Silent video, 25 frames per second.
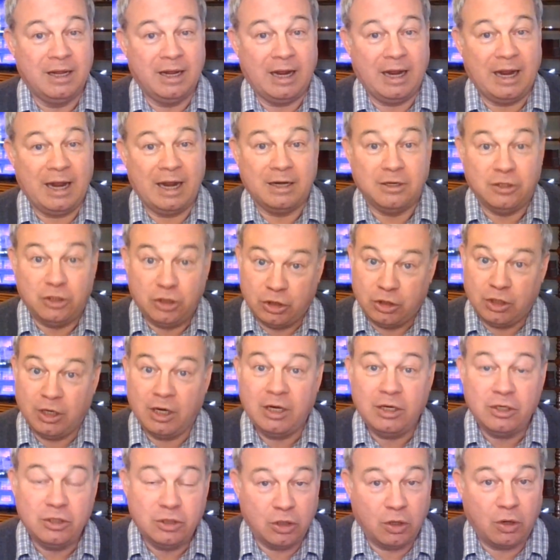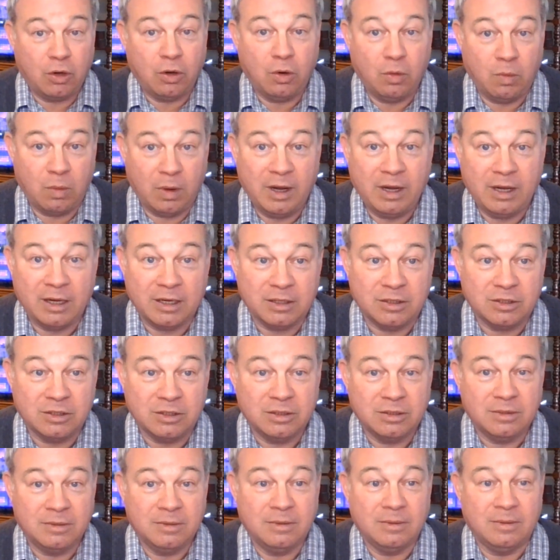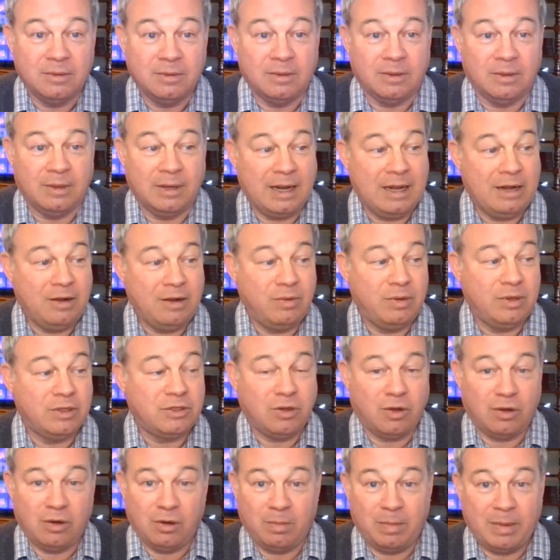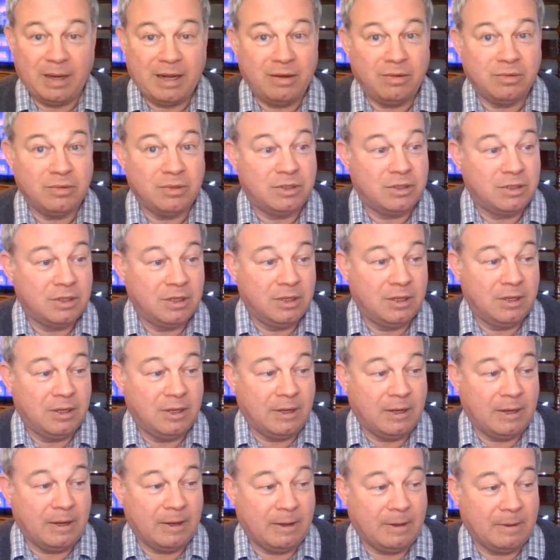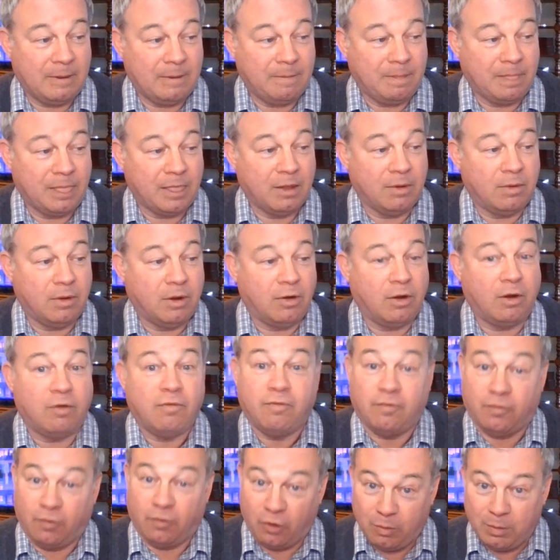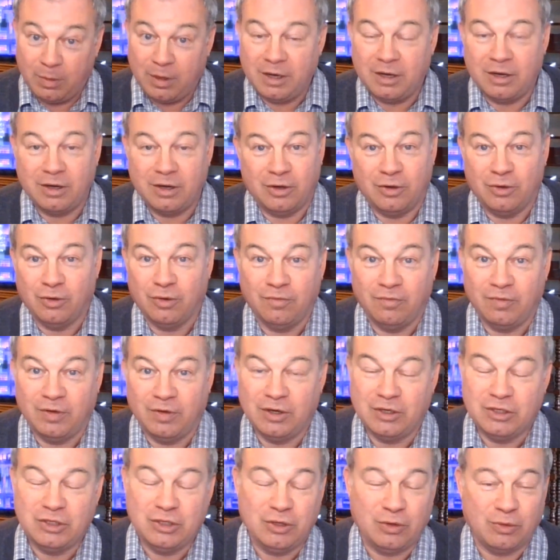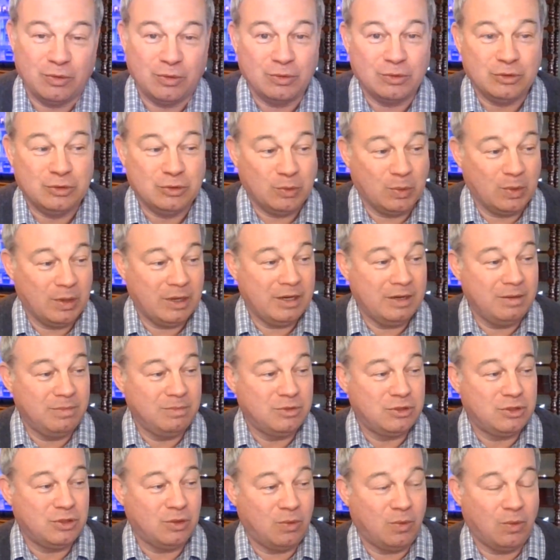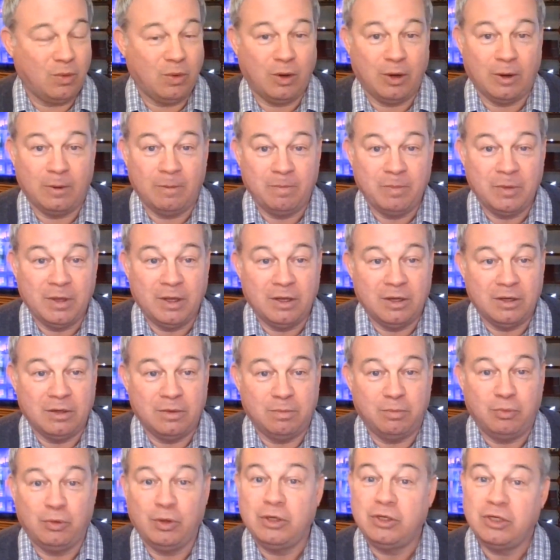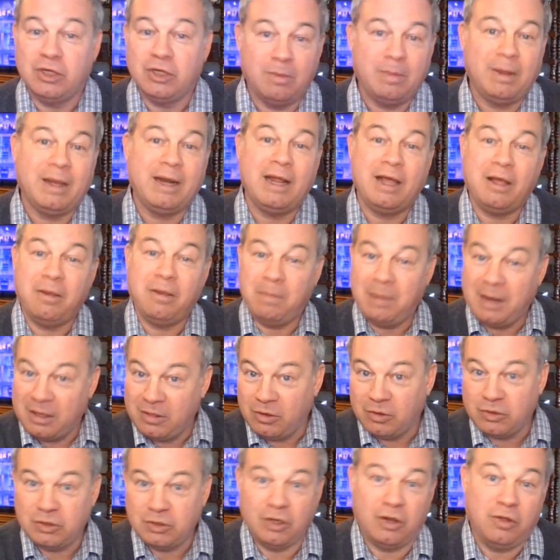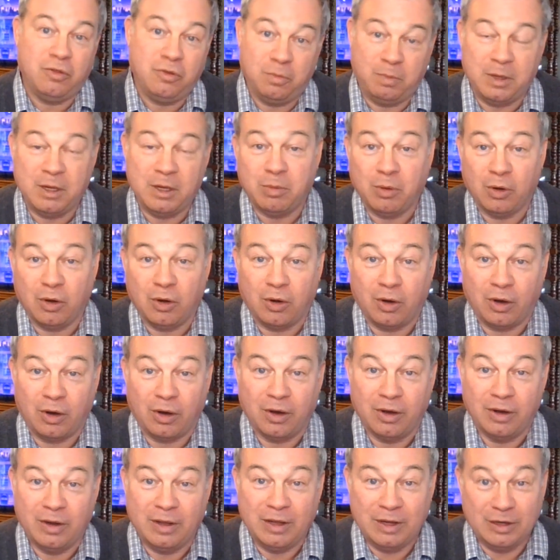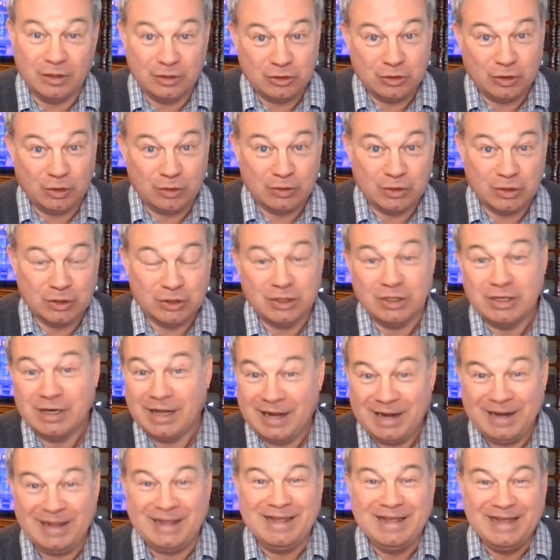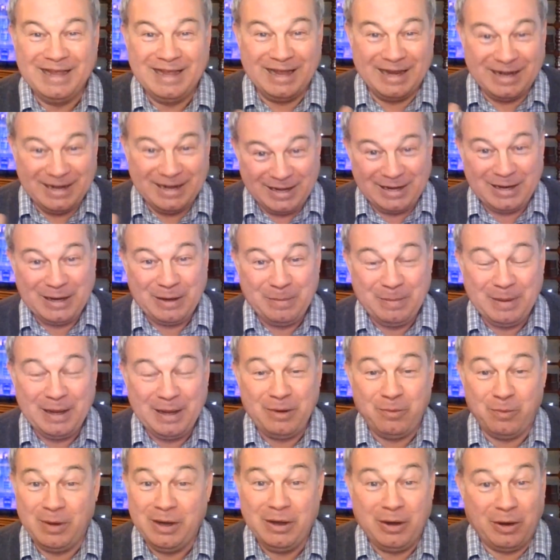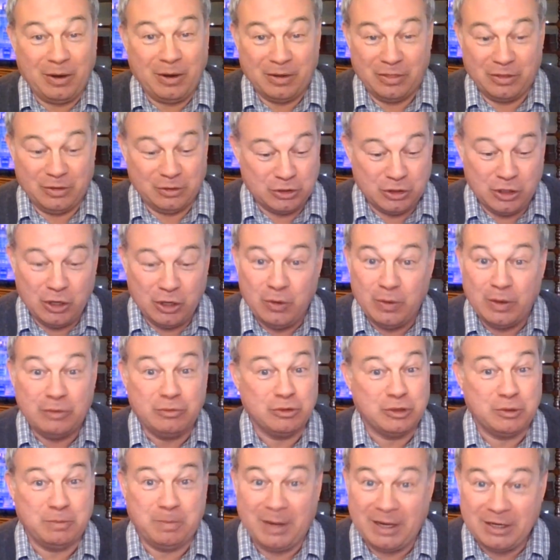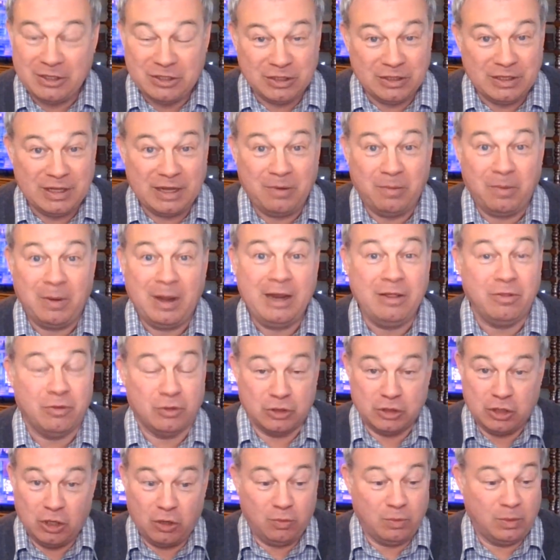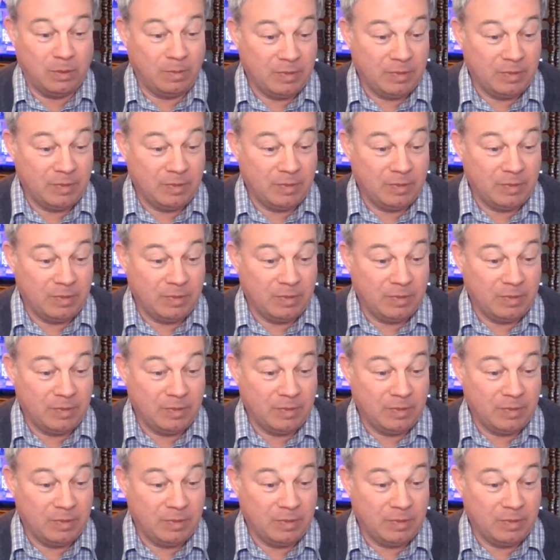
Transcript: and change our ways. Now it's all about affirming your vision or your dreams or preaching about how bad those other people are in churches and not how bad we are. And there's no introspection that way, and there's no